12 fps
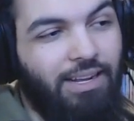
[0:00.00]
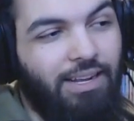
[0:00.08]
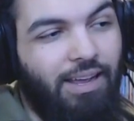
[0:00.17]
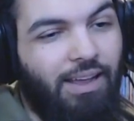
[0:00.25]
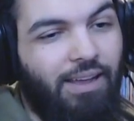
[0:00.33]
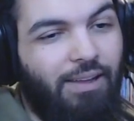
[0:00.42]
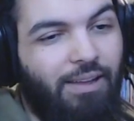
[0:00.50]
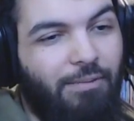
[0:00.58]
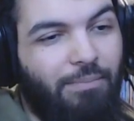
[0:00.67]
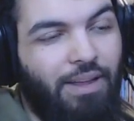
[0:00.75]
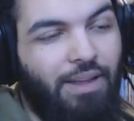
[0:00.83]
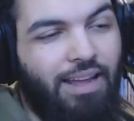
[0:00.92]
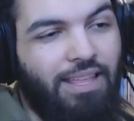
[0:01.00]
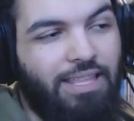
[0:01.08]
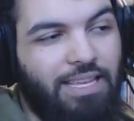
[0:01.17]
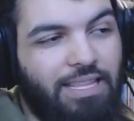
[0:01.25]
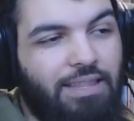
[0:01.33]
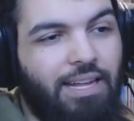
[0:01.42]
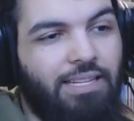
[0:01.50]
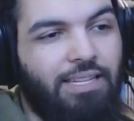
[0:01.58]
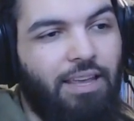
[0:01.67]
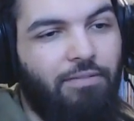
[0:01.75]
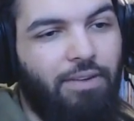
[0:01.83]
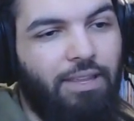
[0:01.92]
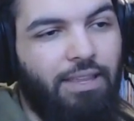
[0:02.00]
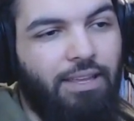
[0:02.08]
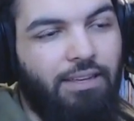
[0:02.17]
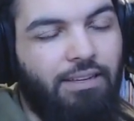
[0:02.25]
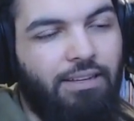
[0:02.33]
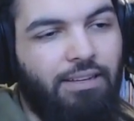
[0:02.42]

I think that's everything.